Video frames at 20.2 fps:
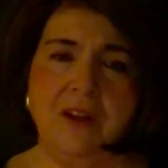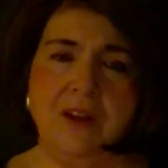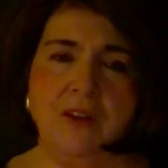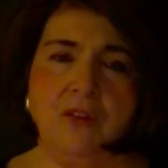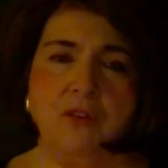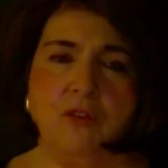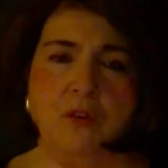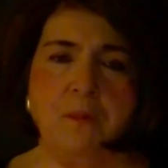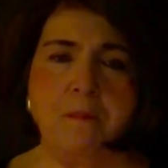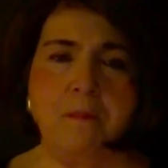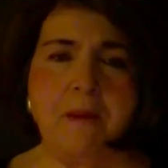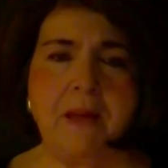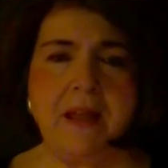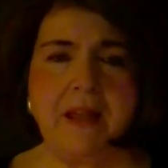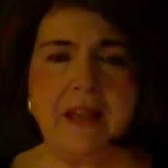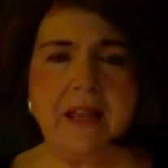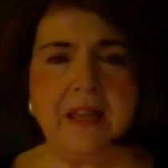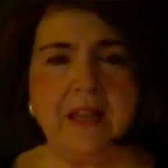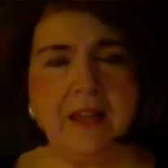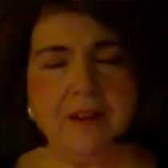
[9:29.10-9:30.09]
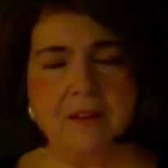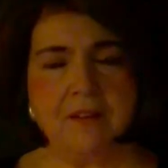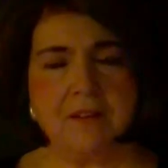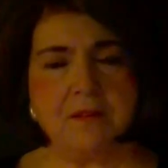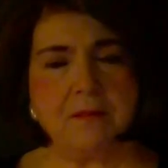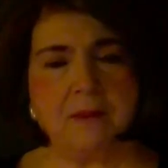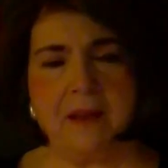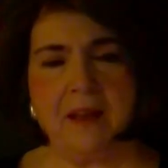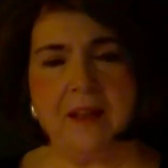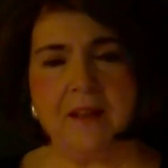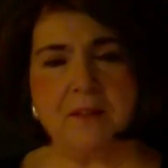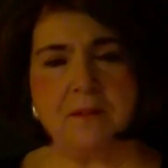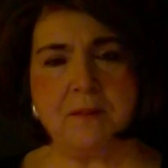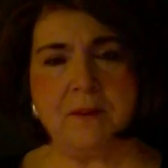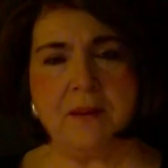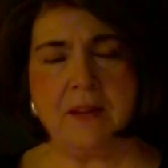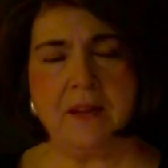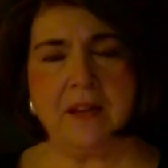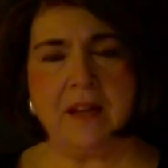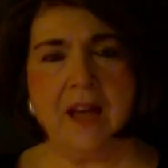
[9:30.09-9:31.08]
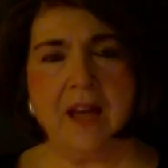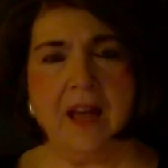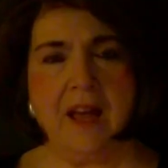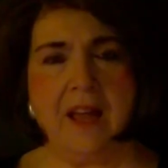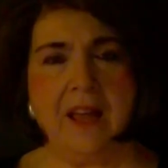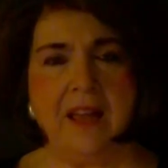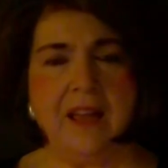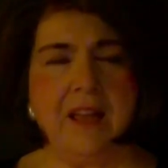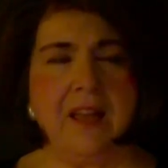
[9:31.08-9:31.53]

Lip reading: For many years, my husband and I